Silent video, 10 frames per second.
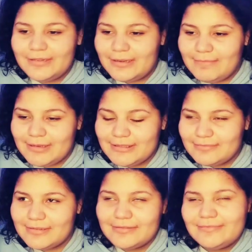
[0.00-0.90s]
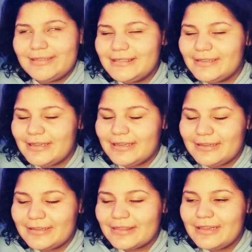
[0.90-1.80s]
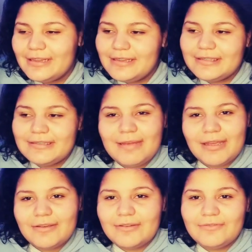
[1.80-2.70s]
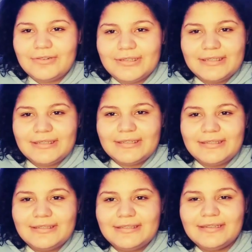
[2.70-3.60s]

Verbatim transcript: that sometimes makes uh, some background noises.